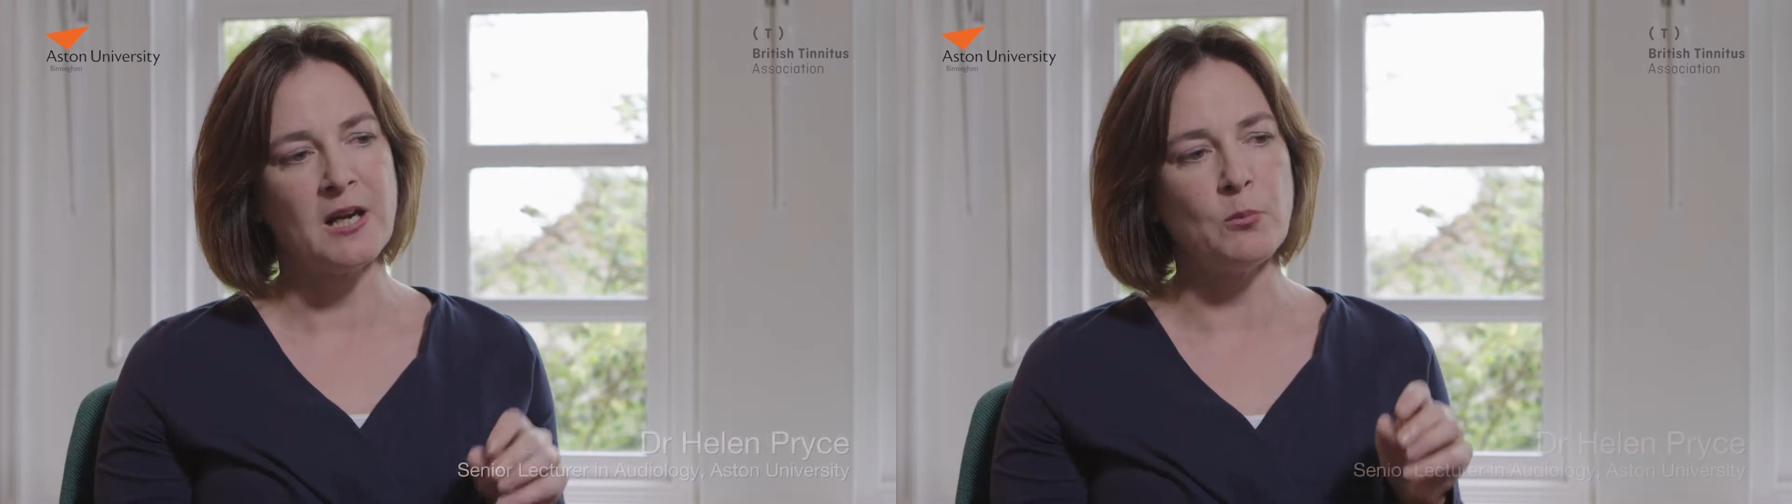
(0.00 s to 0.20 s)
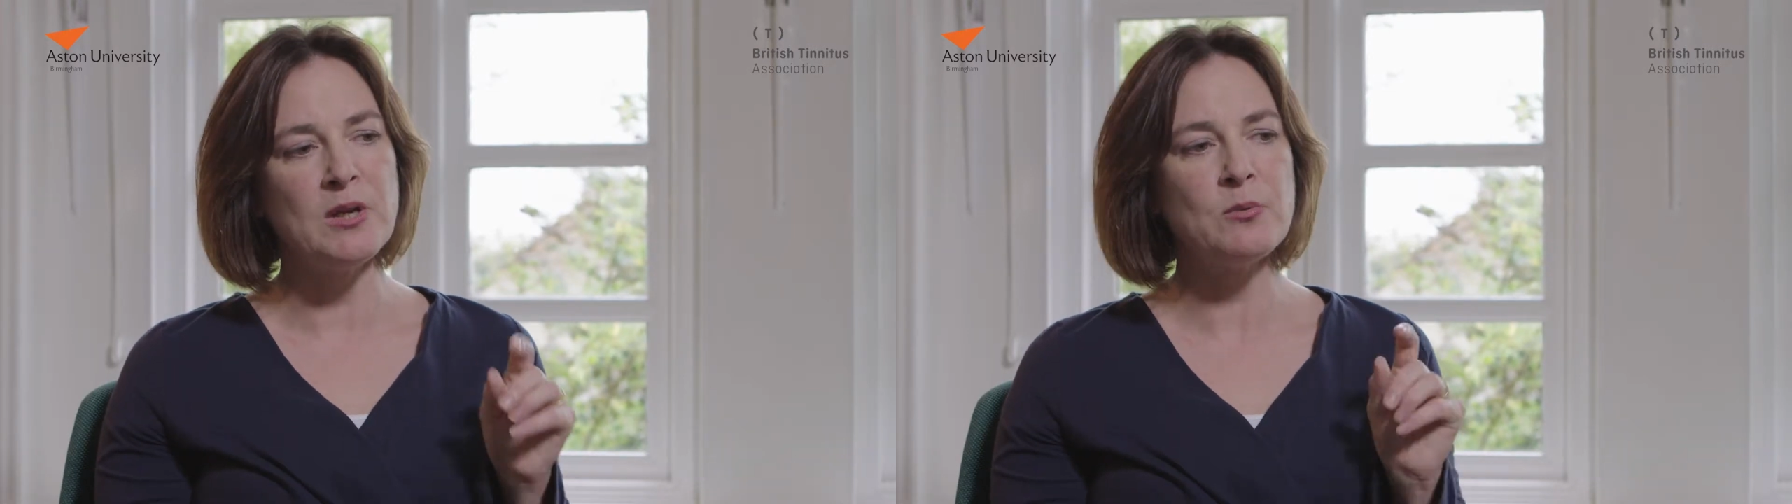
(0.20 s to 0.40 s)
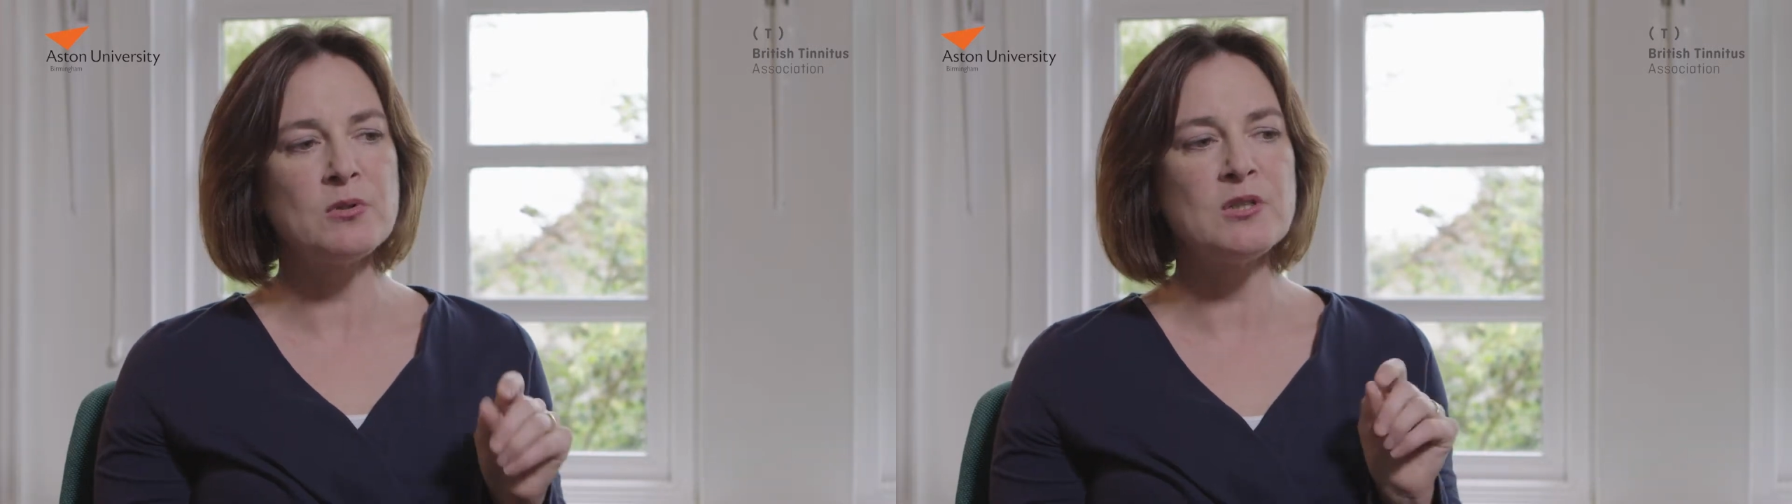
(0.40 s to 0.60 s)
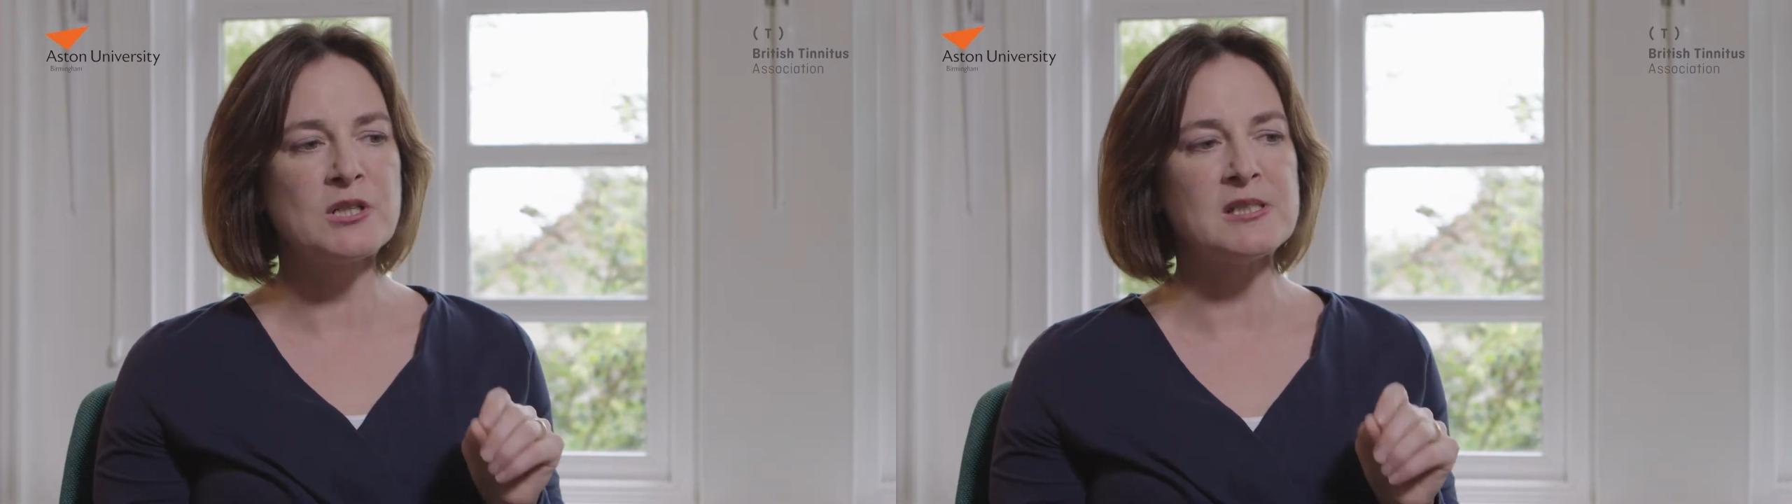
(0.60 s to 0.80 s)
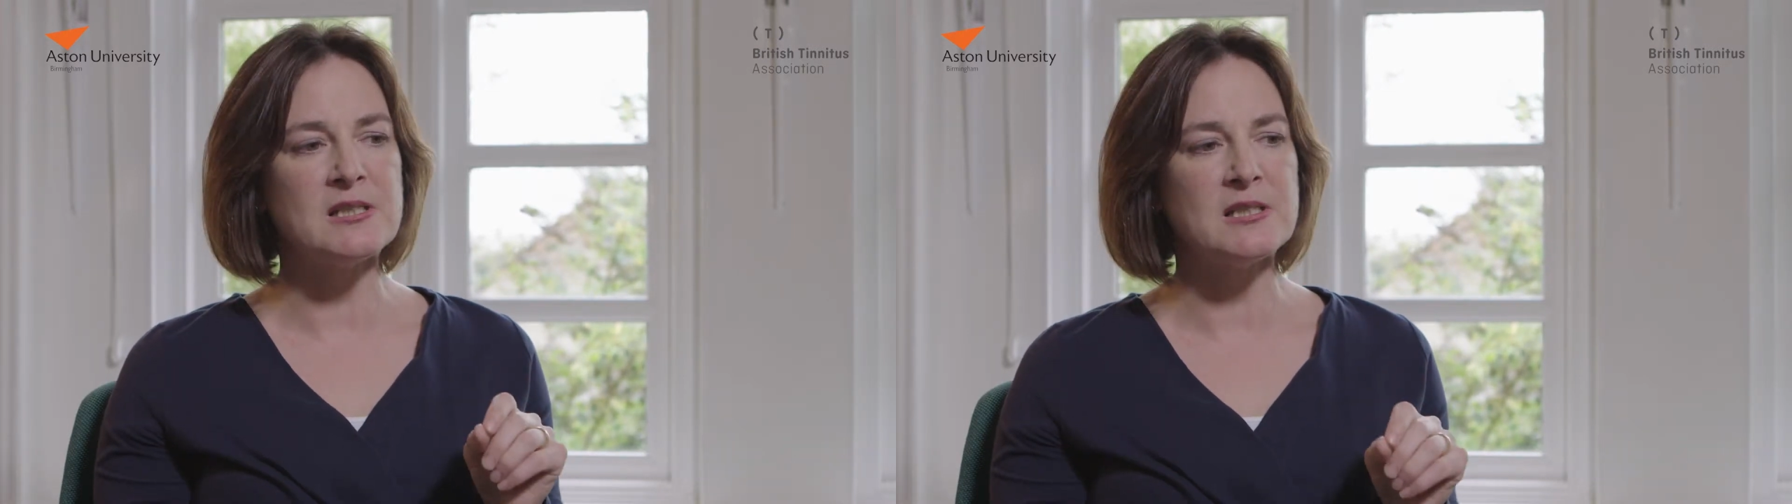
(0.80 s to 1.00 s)
And we were
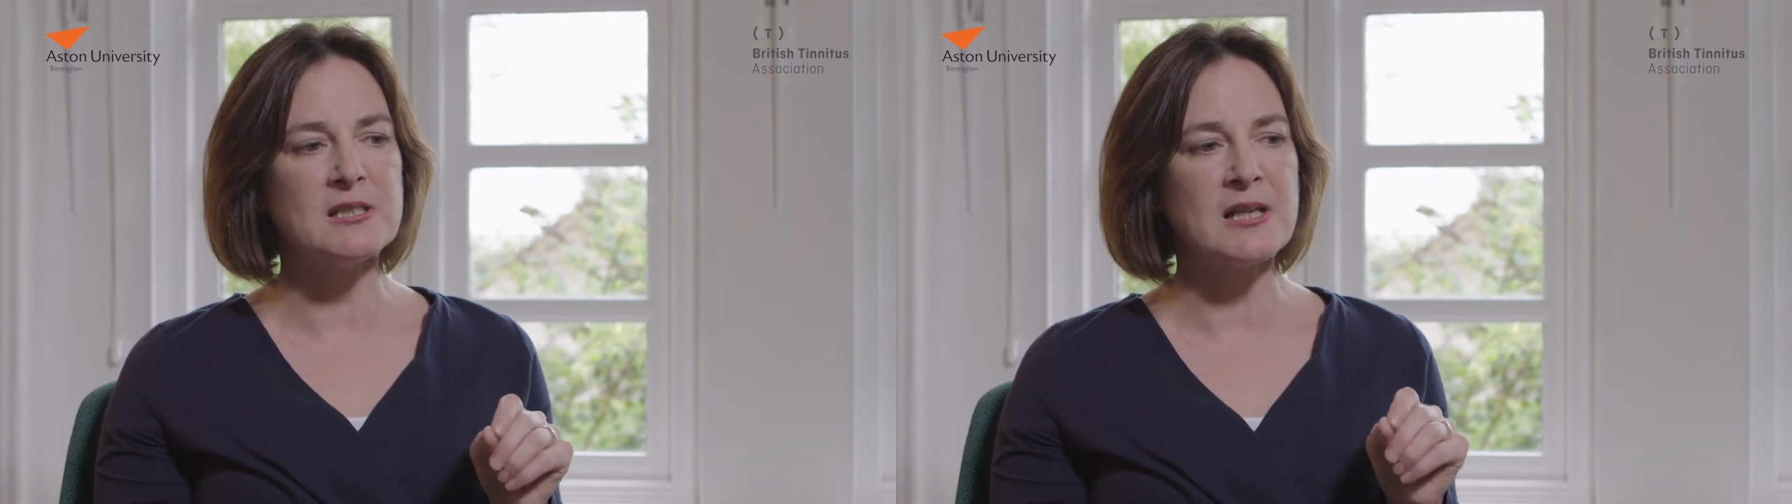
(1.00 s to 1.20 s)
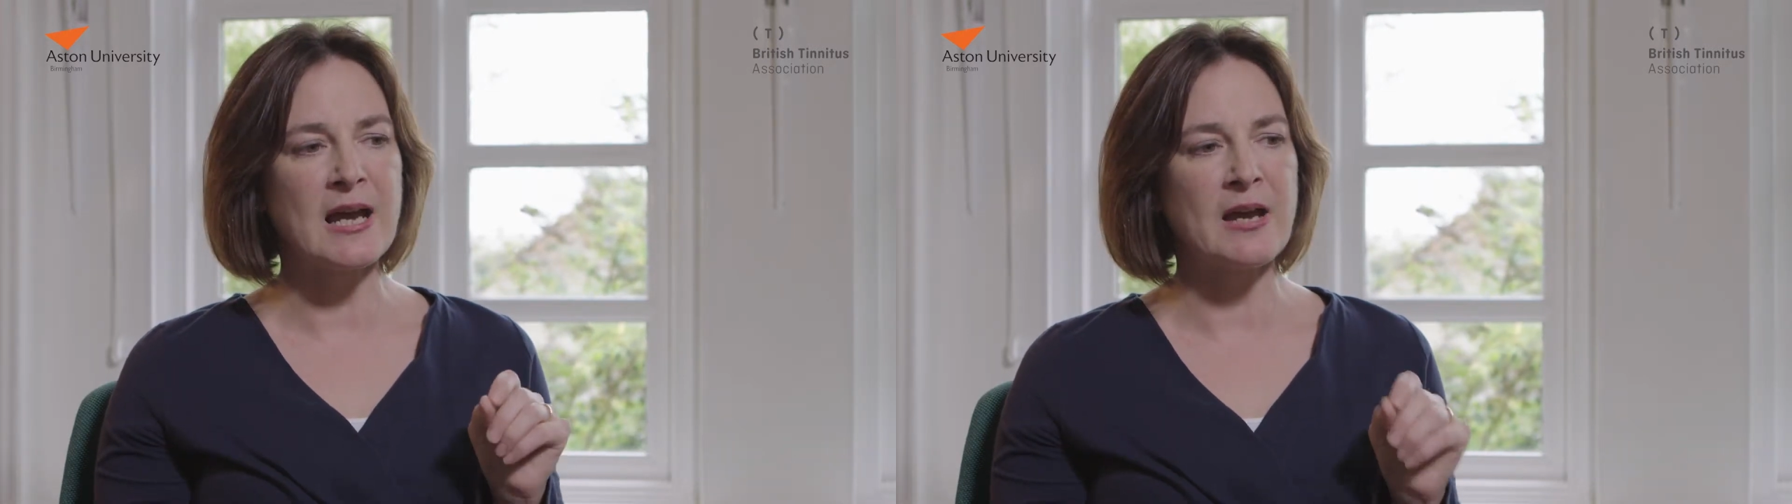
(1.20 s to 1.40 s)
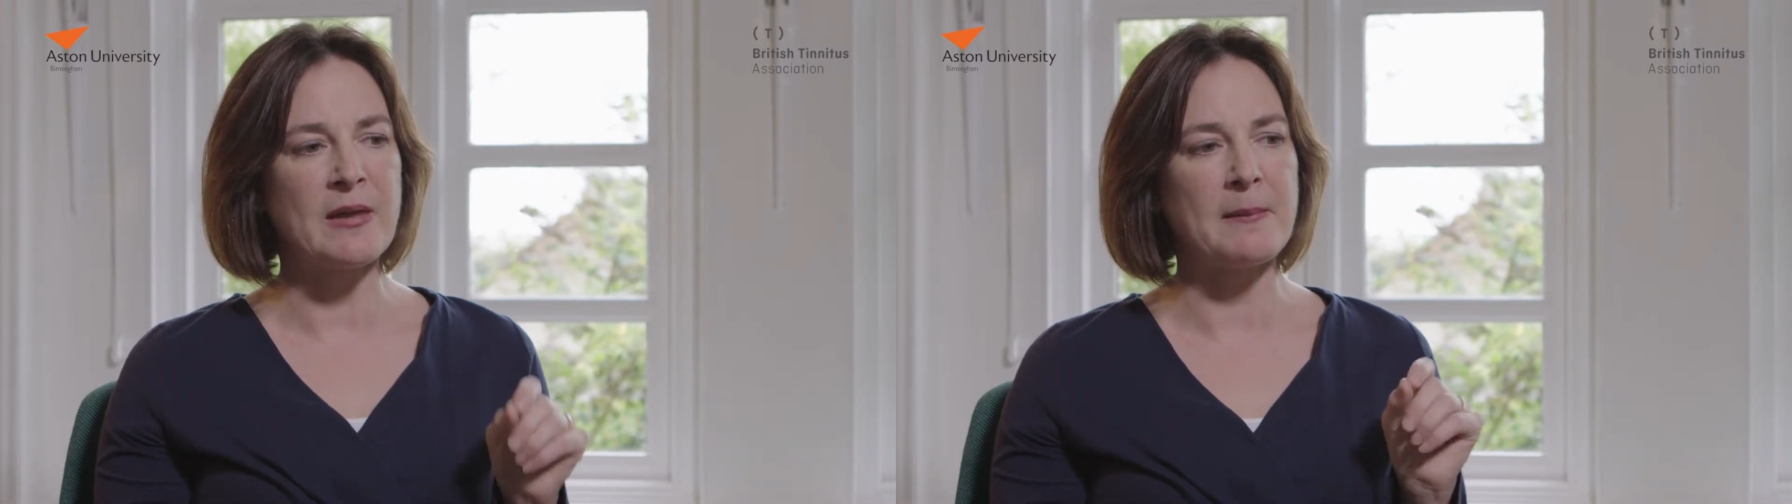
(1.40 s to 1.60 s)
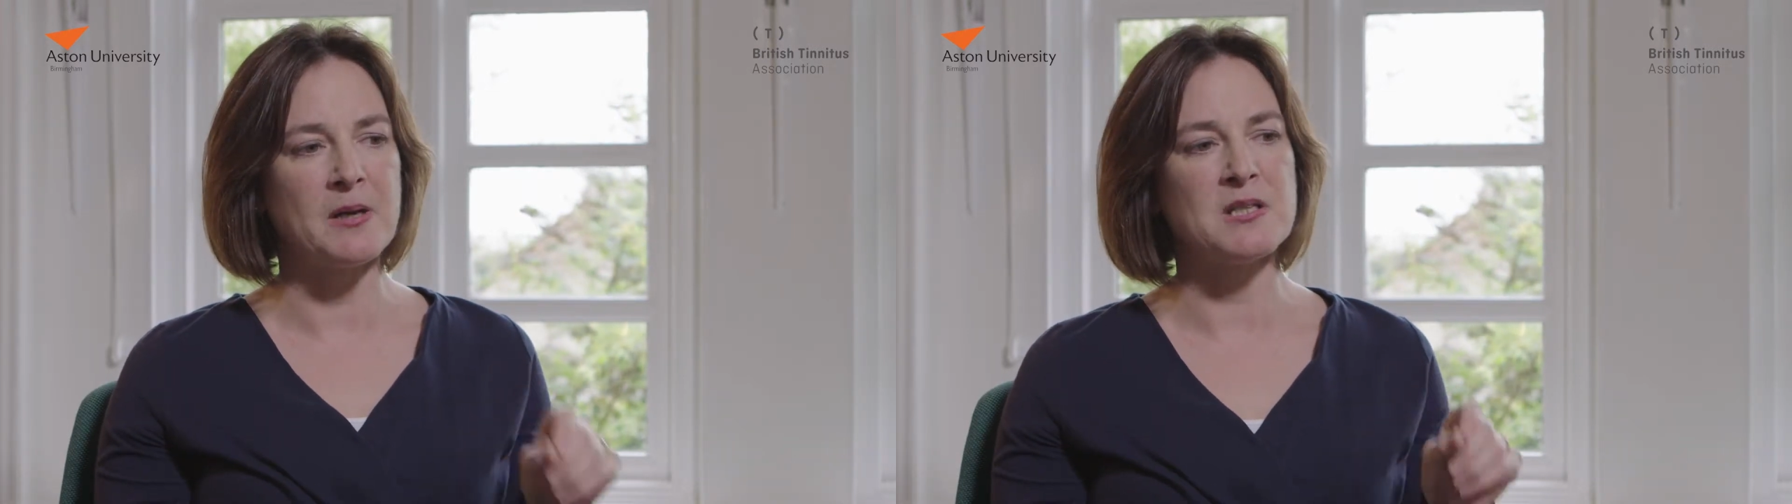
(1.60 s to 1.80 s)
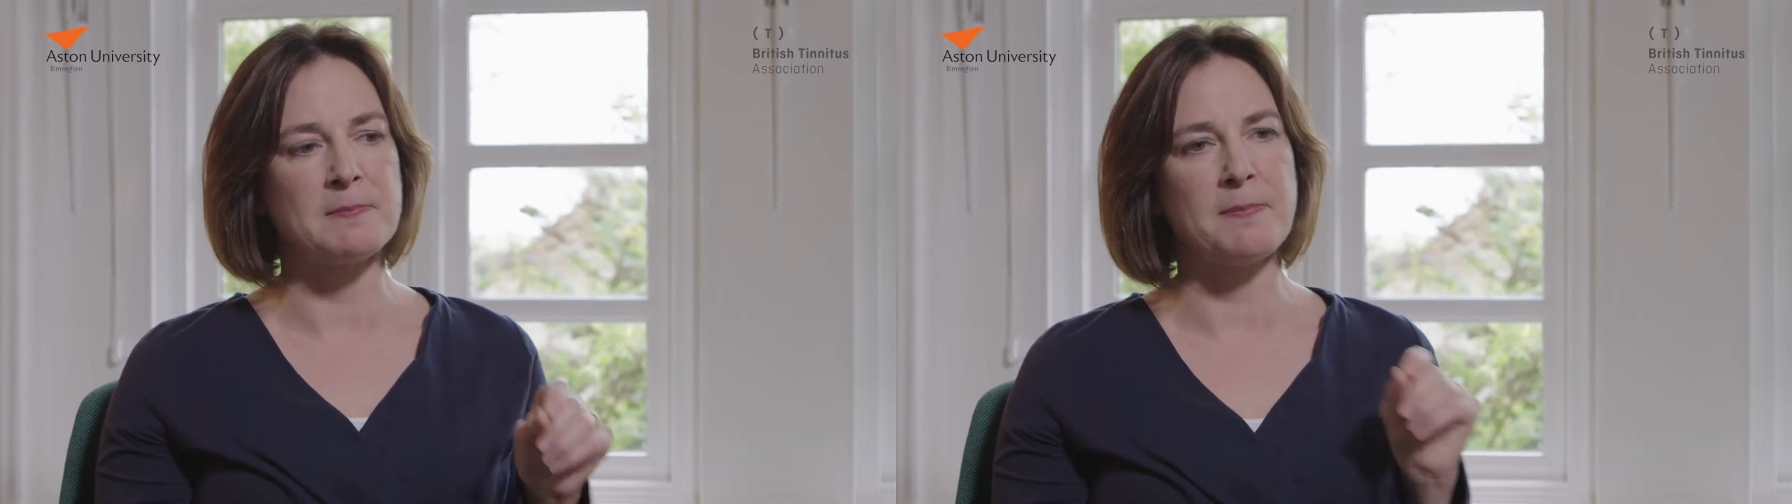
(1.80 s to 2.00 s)
interested in how that might